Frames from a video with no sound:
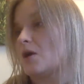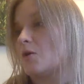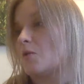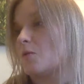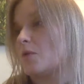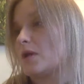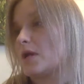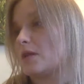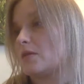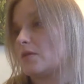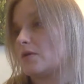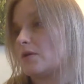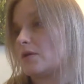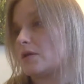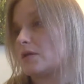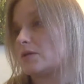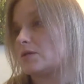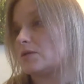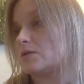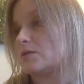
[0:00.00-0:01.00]
When I look
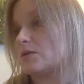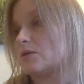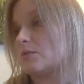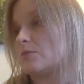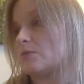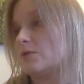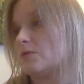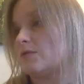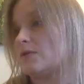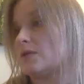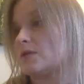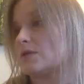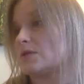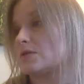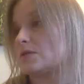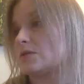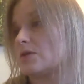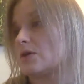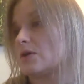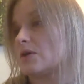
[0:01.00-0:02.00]
into her movie
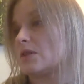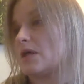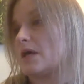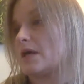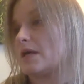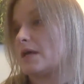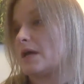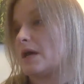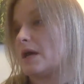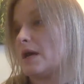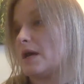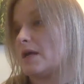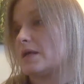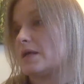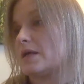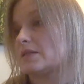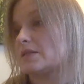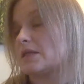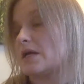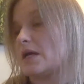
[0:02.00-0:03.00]
star like
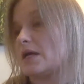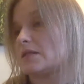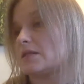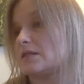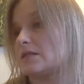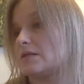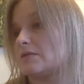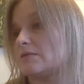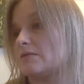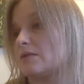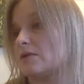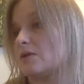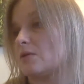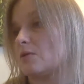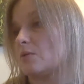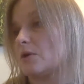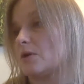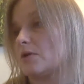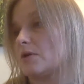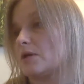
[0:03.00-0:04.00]
eyes, I see
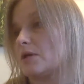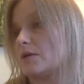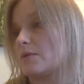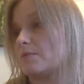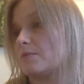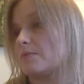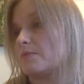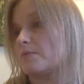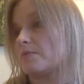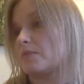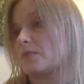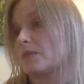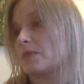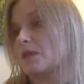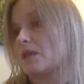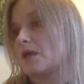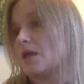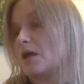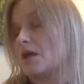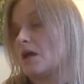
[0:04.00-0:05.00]
real worry.
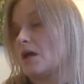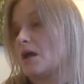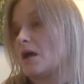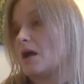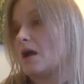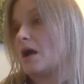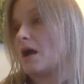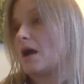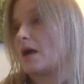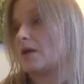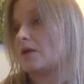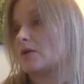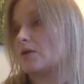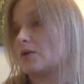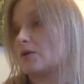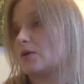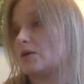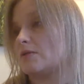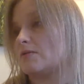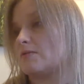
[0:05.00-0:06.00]
I
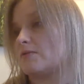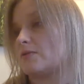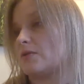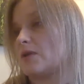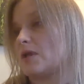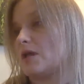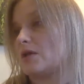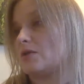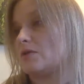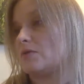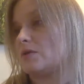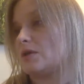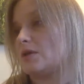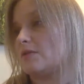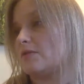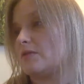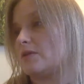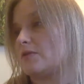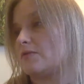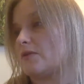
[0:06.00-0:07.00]
couldn't forget you
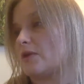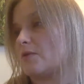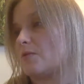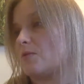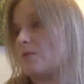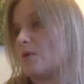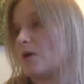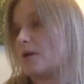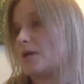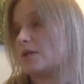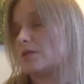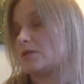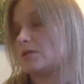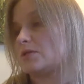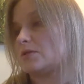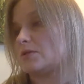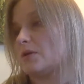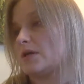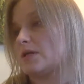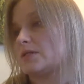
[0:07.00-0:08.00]
even if I wanted
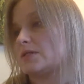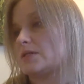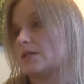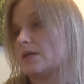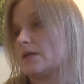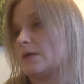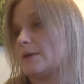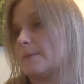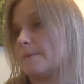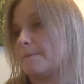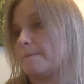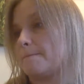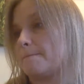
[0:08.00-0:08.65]
to, I say.